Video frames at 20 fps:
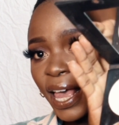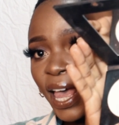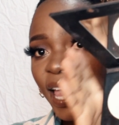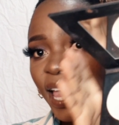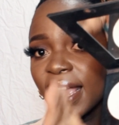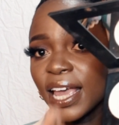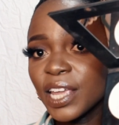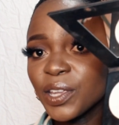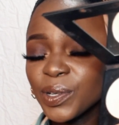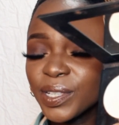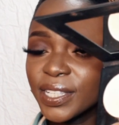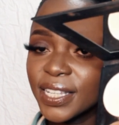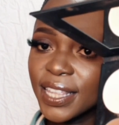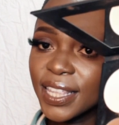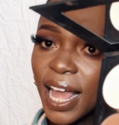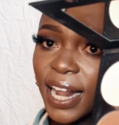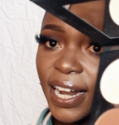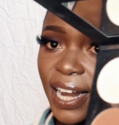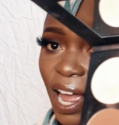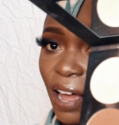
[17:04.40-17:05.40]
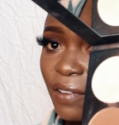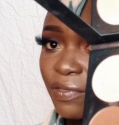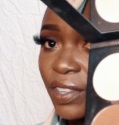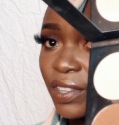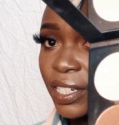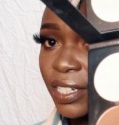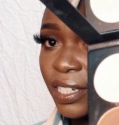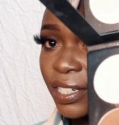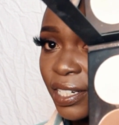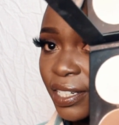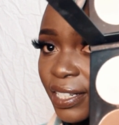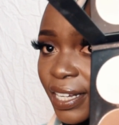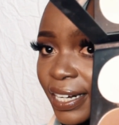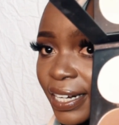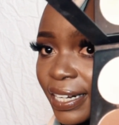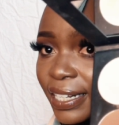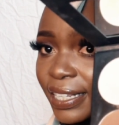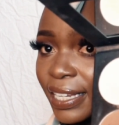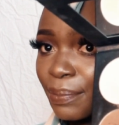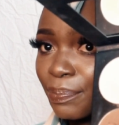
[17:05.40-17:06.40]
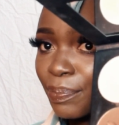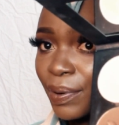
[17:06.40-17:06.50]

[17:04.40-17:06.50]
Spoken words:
Can you see that I have the